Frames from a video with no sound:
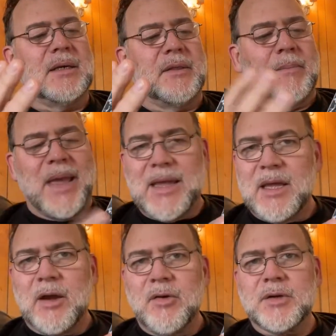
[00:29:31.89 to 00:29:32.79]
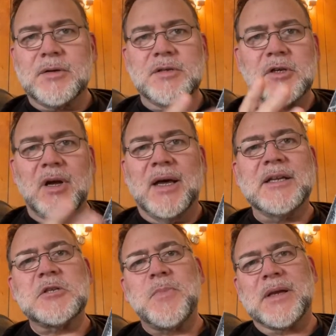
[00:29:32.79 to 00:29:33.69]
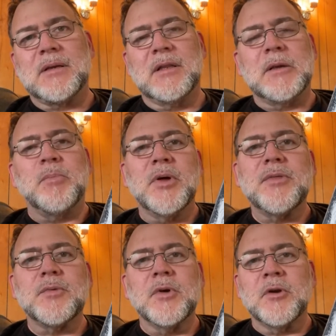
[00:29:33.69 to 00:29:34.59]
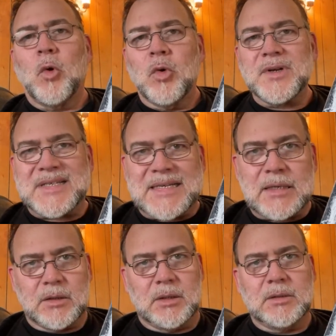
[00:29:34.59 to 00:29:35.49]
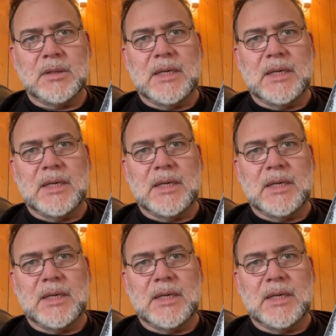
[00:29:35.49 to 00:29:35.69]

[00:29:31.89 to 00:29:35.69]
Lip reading: the main characters are unexpectedly put through an ordeal.